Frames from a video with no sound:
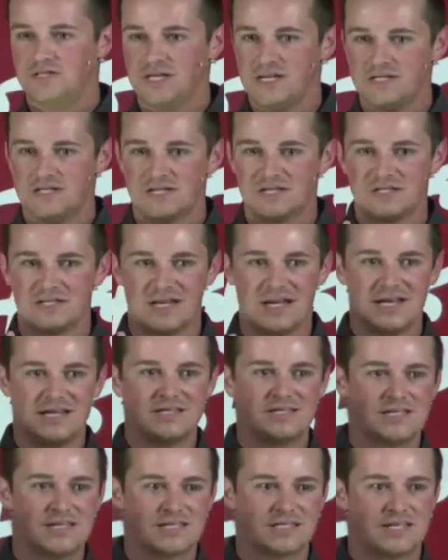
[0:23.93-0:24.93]
Jesus
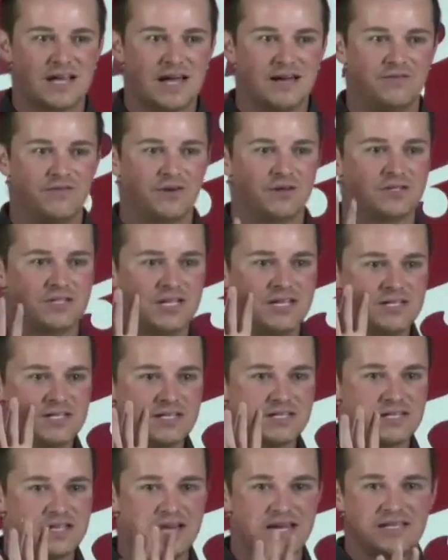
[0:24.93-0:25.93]
is the Savior,
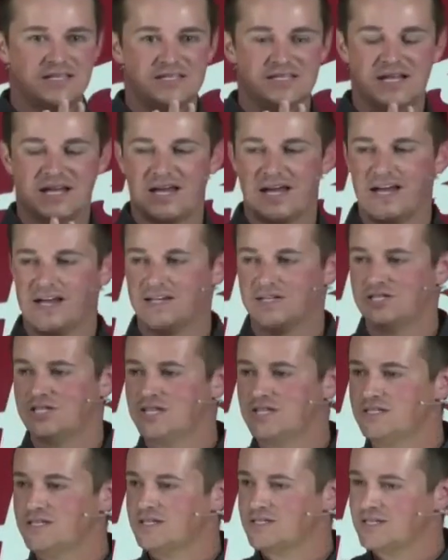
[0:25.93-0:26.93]
Jesus is the King,
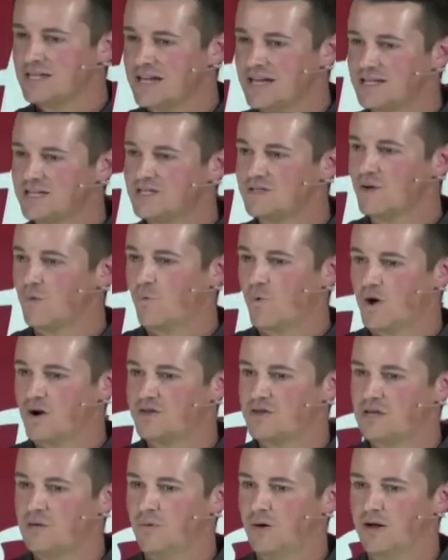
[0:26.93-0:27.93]
Jesus is the
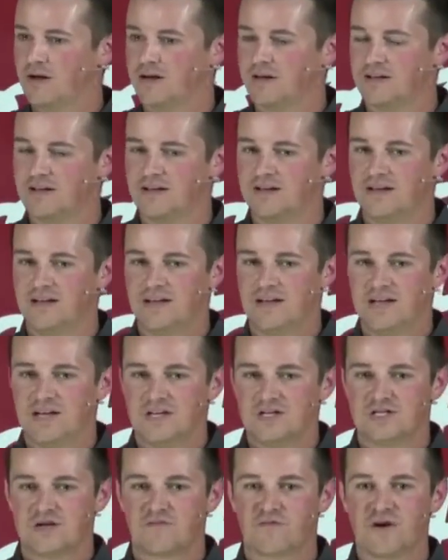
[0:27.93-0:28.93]
worthy one.
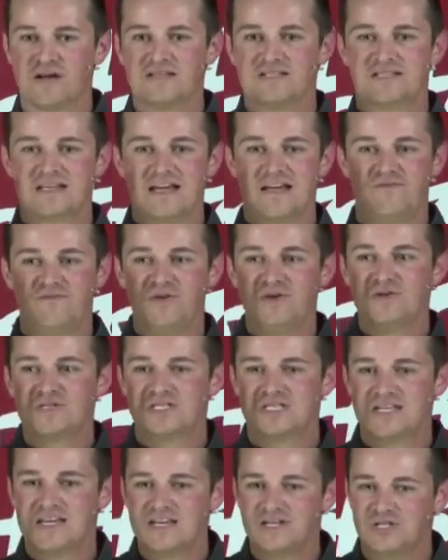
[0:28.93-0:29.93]
So, friends, if
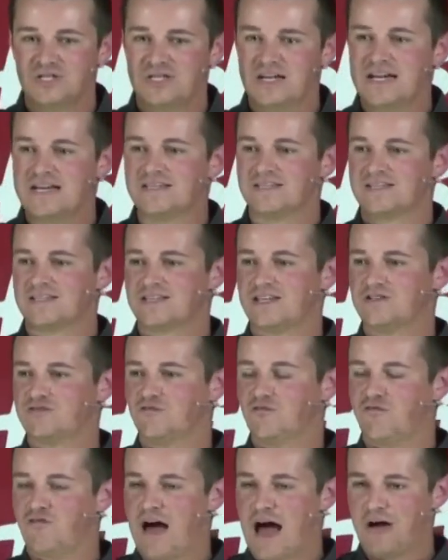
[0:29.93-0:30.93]
you see Jesus
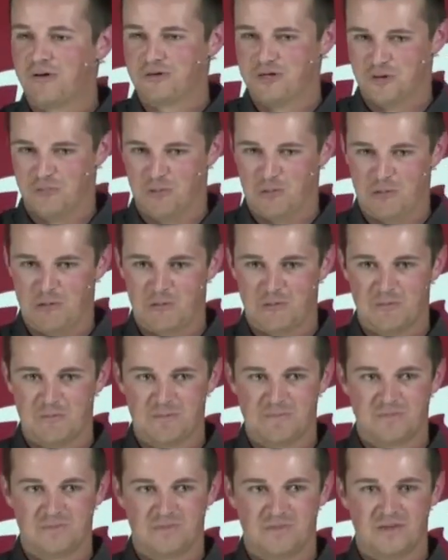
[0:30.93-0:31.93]
as valuable,
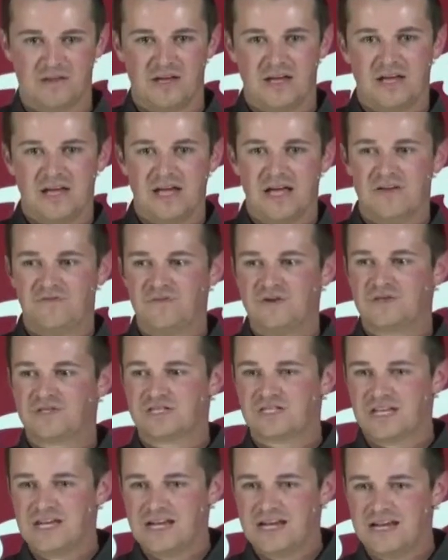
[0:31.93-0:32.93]
if you
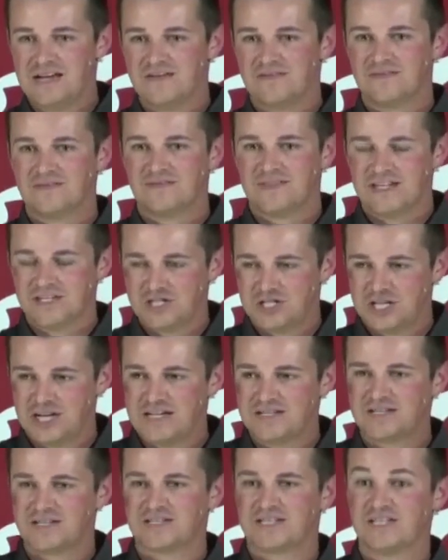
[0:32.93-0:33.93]
see that
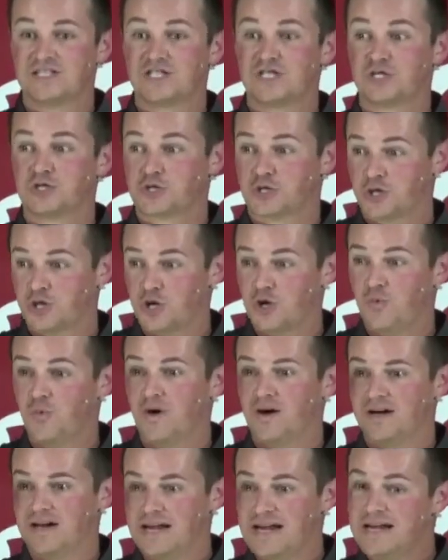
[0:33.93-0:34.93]
Jesus is the true
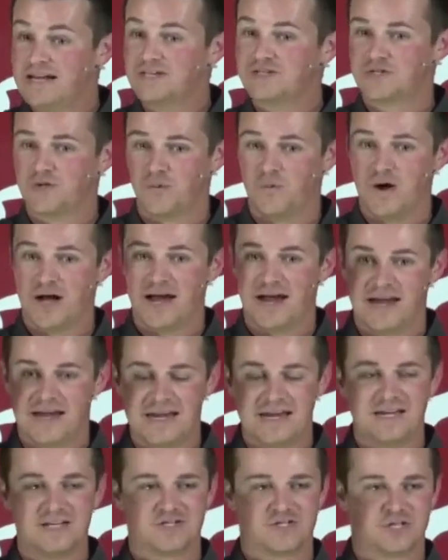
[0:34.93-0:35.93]
one, He is the way,
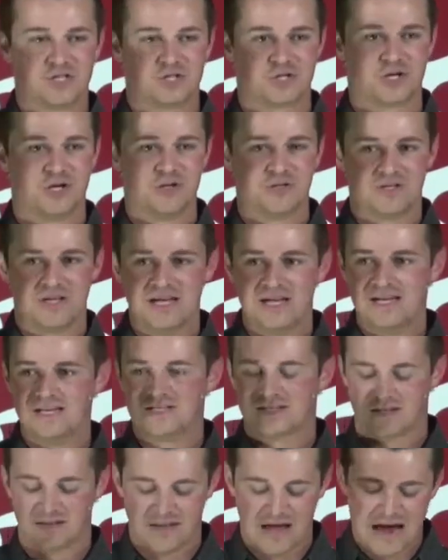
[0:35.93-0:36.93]
He is the truth,
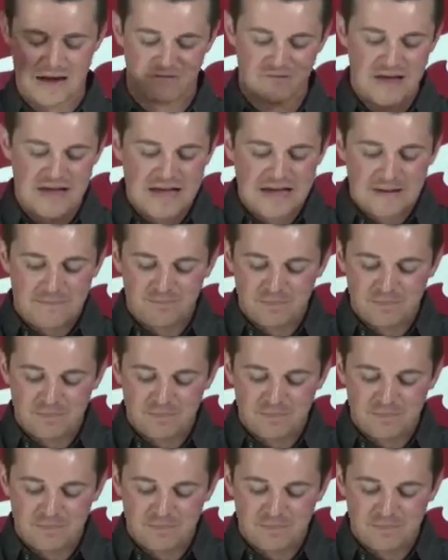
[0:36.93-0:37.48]
He is the life,